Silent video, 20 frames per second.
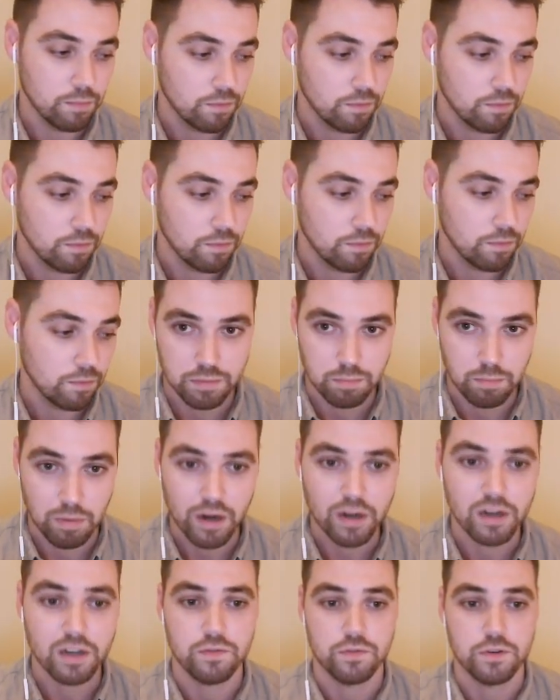for it,
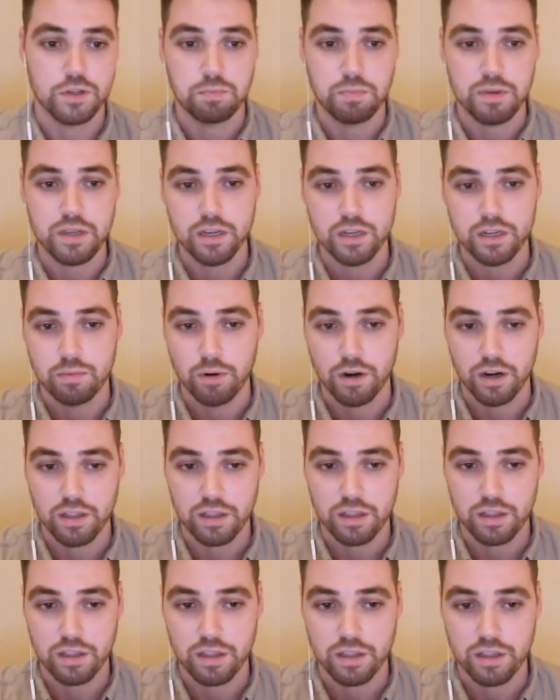partly for speed, but I
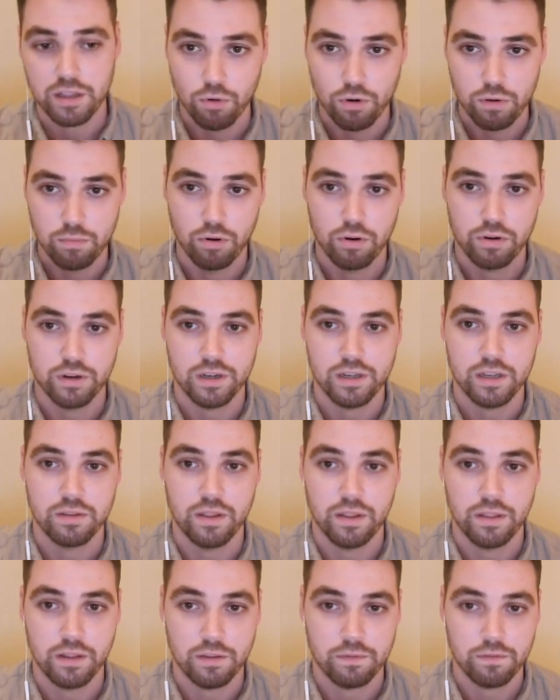think actually more importantly
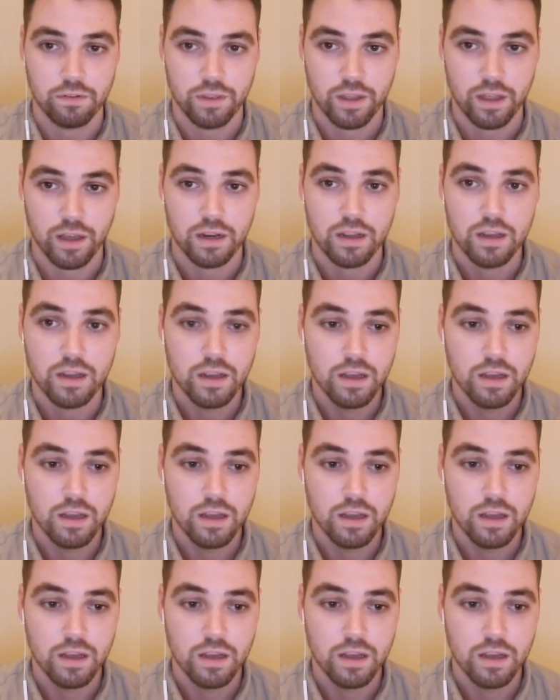than that,